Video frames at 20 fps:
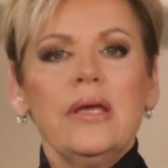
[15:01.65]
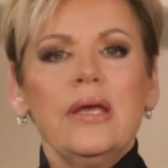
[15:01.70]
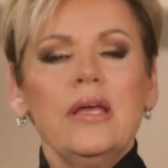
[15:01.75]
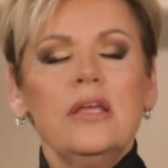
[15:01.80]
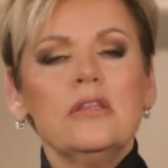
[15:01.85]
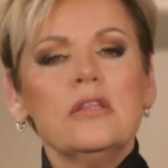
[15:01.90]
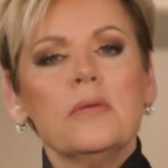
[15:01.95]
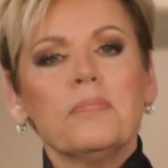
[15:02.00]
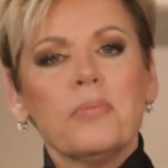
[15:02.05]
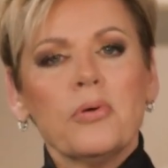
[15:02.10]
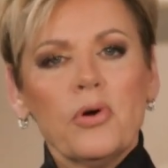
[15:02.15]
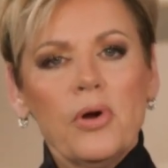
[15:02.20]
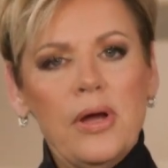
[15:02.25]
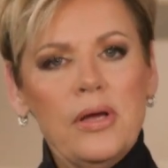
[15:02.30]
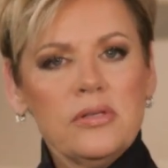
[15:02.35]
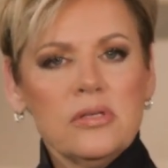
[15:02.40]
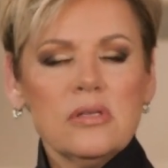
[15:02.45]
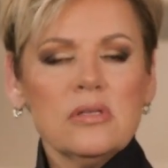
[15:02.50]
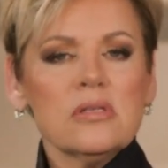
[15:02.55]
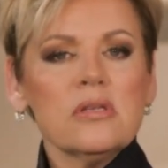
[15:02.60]
In the
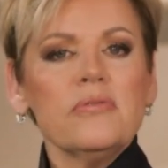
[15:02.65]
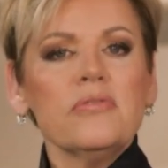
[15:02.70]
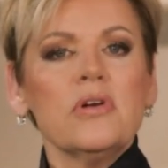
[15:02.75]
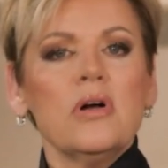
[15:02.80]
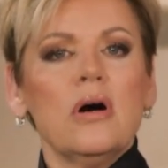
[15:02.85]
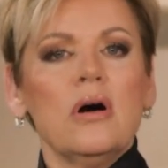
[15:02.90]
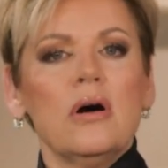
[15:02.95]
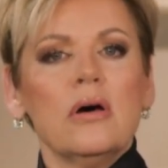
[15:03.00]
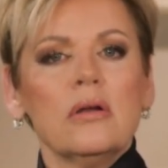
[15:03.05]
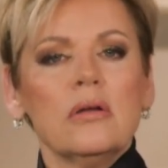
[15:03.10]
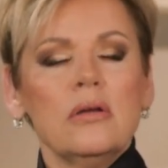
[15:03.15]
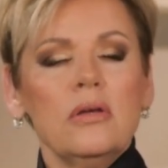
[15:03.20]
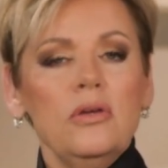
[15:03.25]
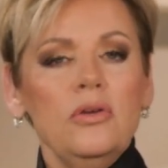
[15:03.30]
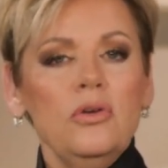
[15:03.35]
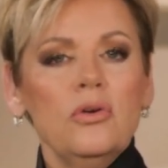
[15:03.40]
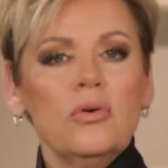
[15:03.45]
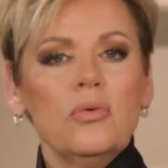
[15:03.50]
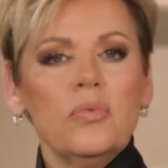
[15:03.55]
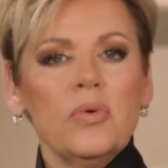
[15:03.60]
presence of God,
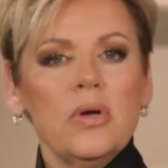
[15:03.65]
you'll